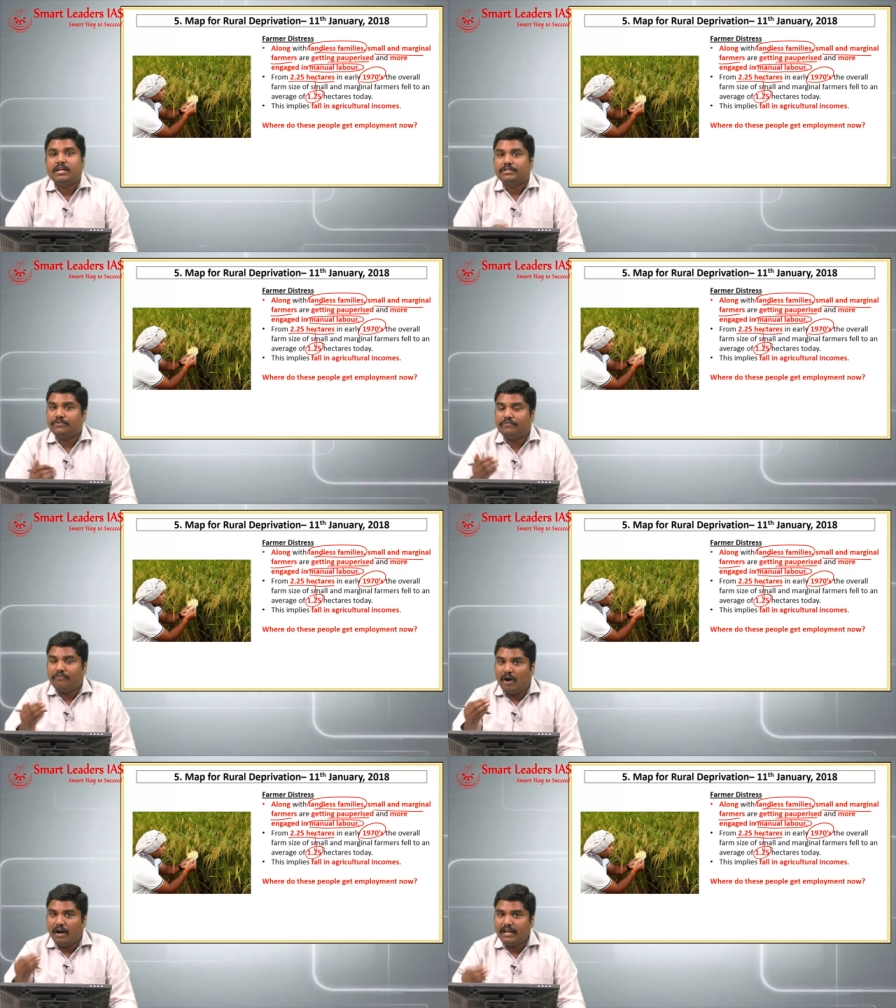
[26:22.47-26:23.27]
So
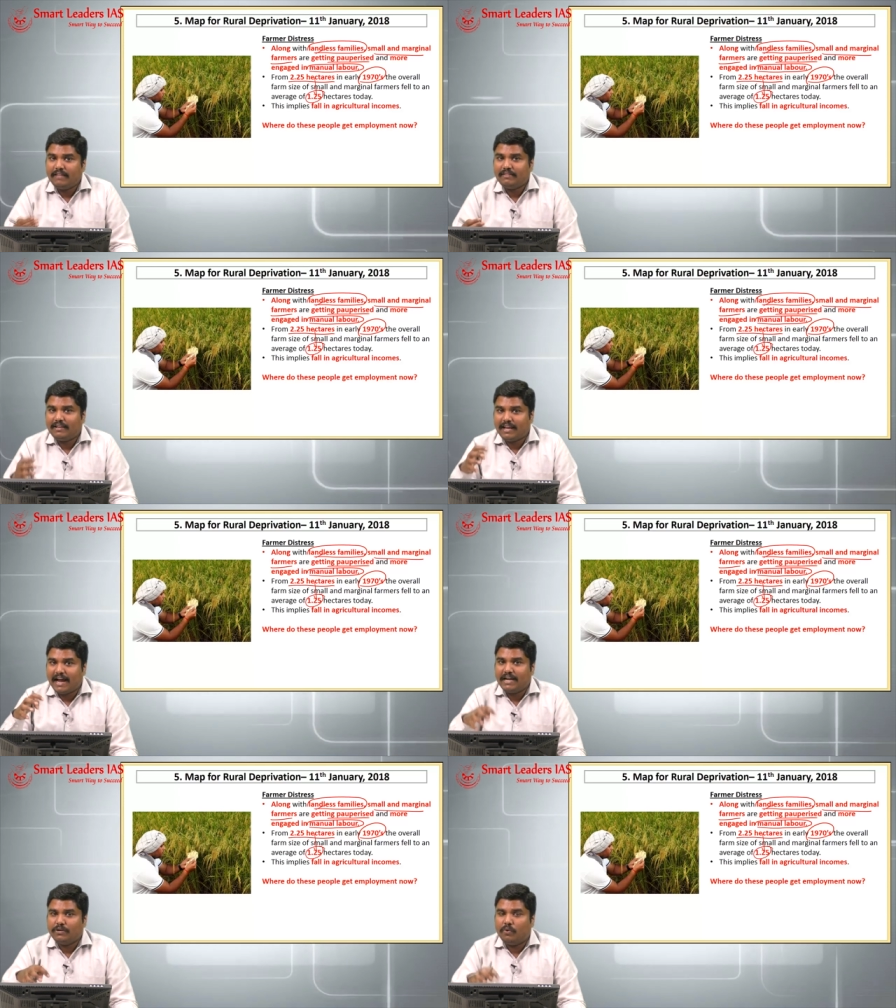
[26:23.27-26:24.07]
fall in the
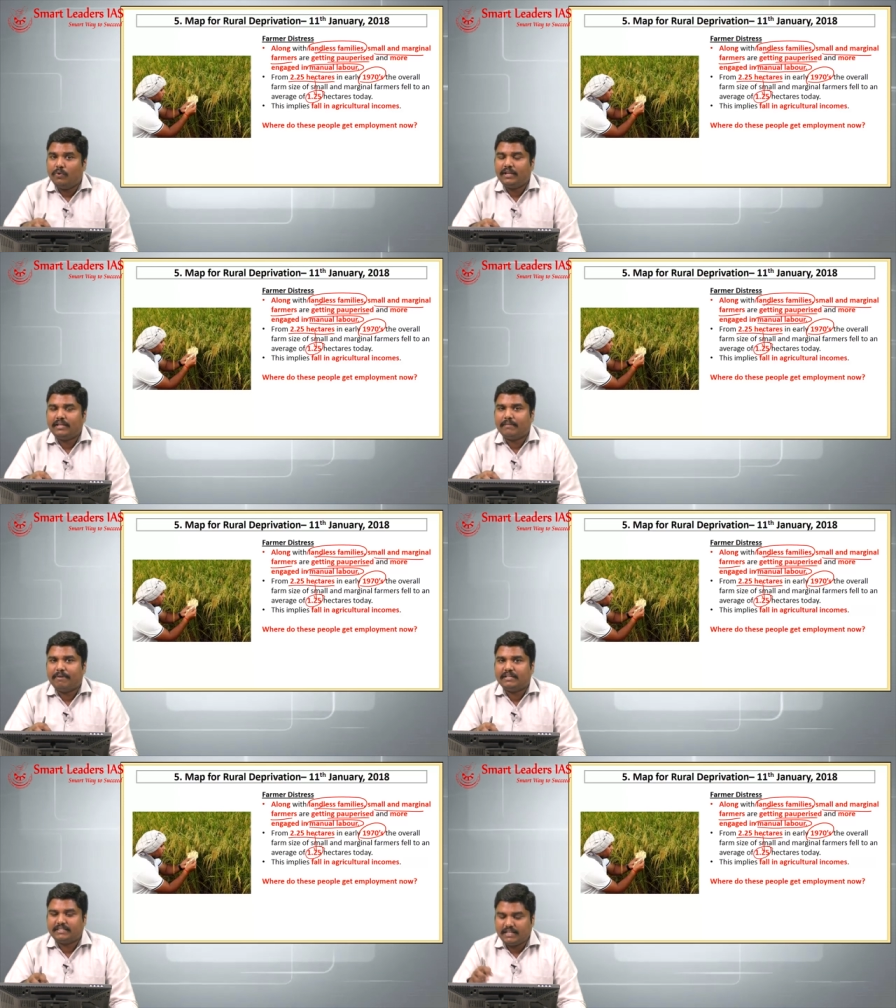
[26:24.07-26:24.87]
land owning
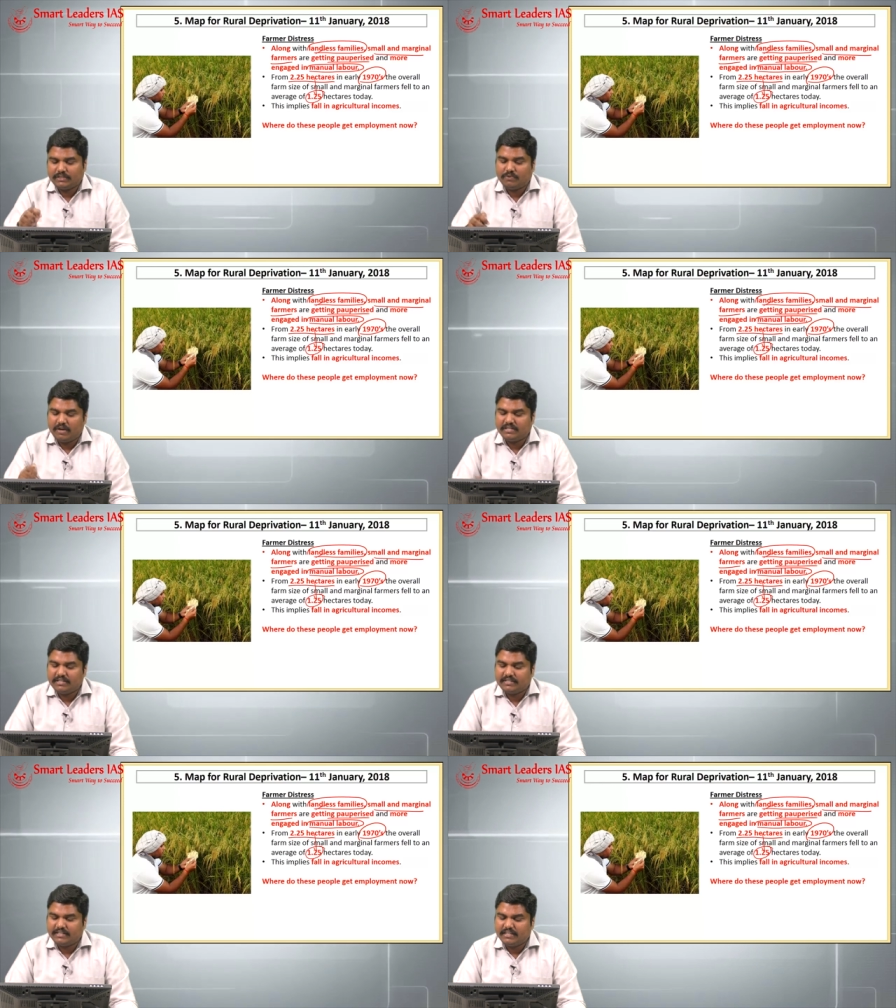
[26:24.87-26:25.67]
capacity is going to
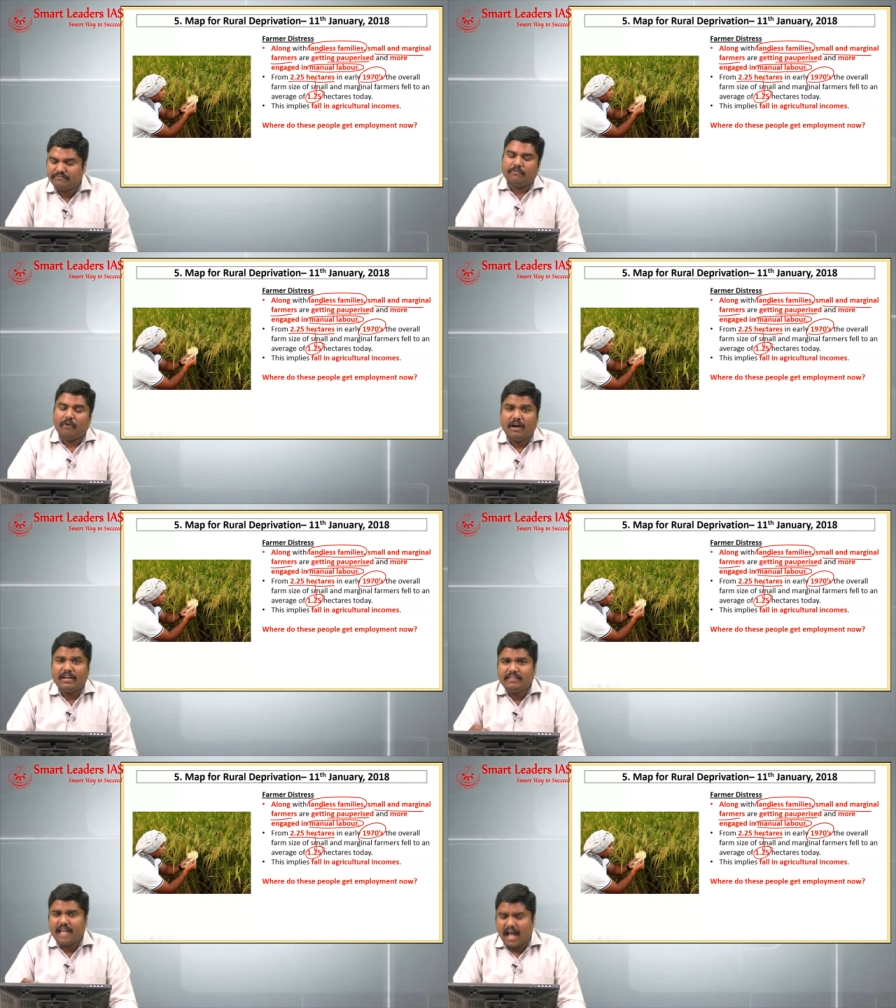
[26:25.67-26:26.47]
result in fall
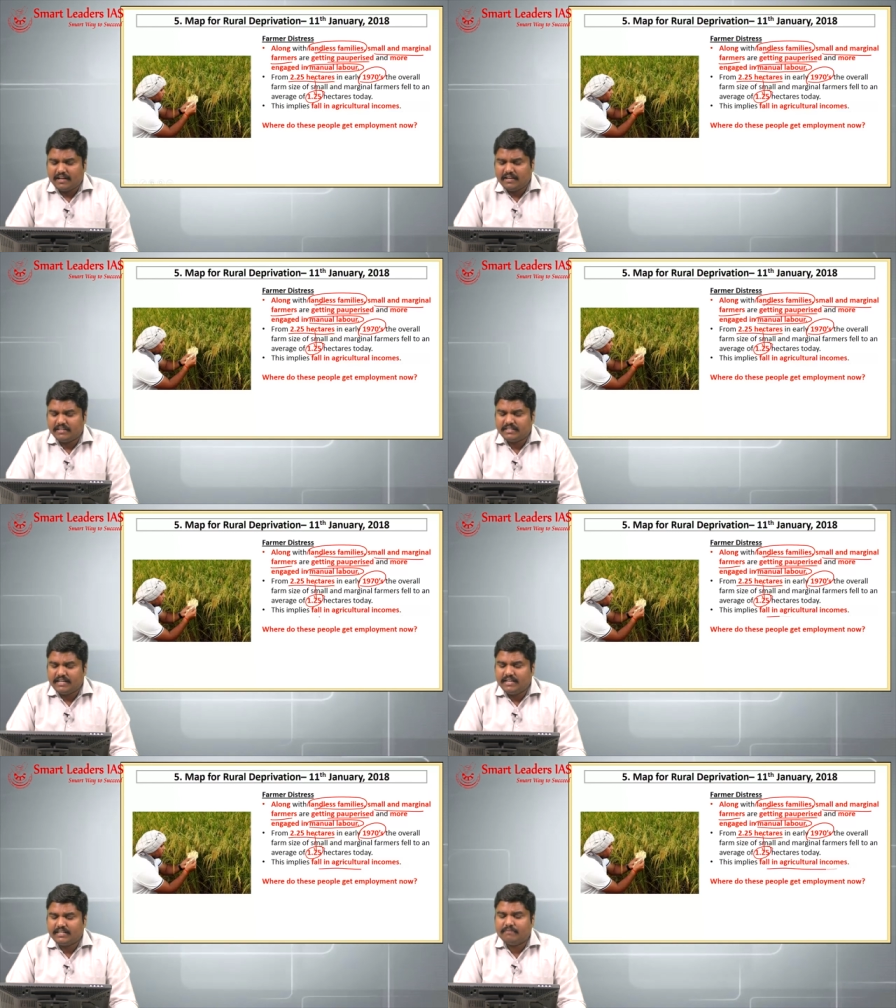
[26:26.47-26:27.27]
in the agricultural
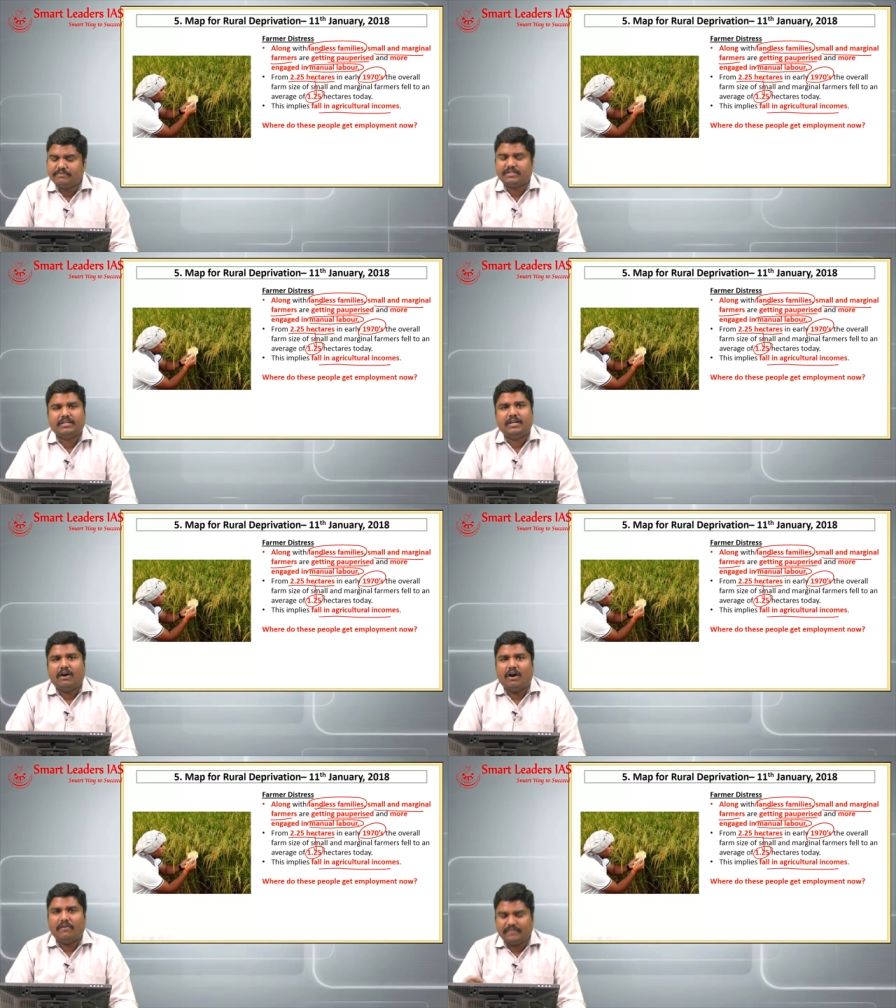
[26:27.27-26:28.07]
incomes
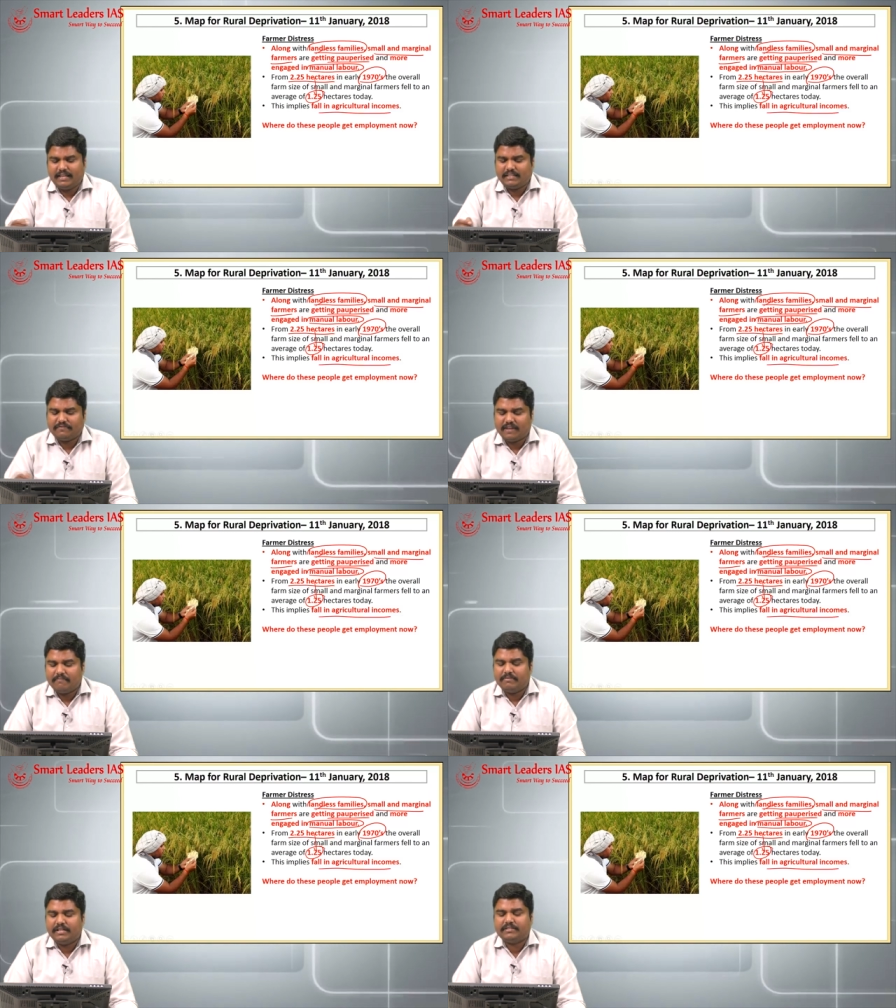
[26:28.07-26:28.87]
of these
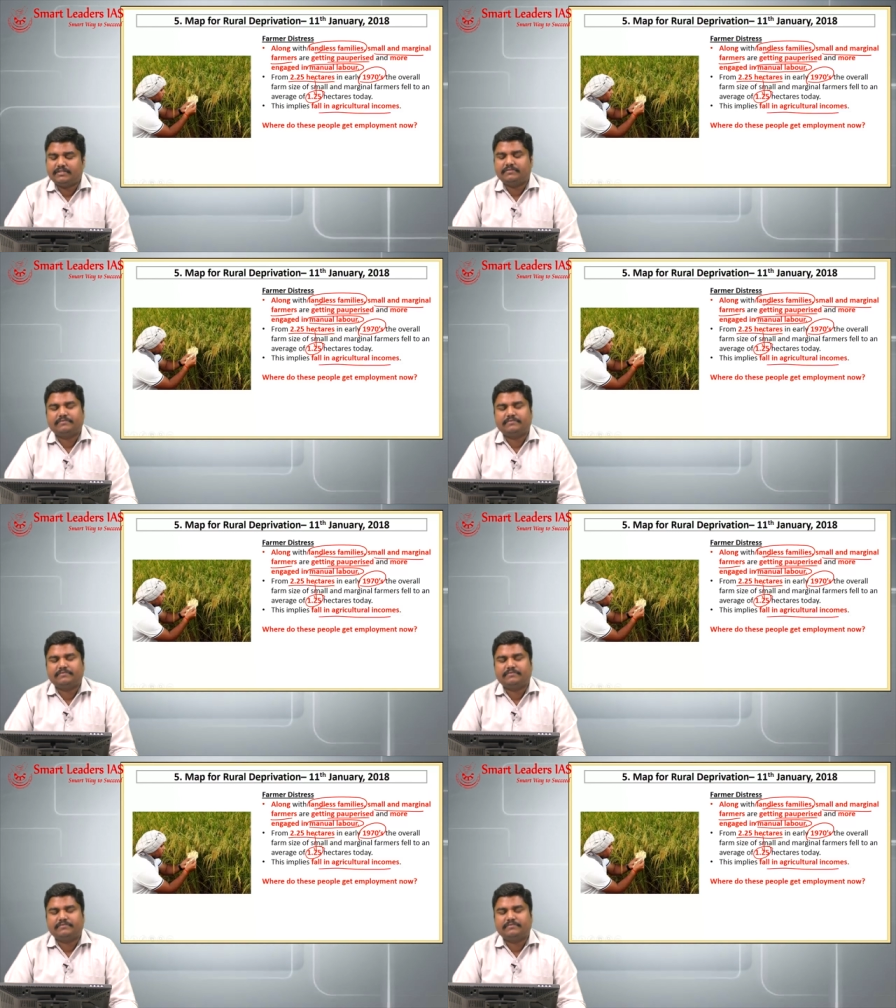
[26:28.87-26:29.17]
families.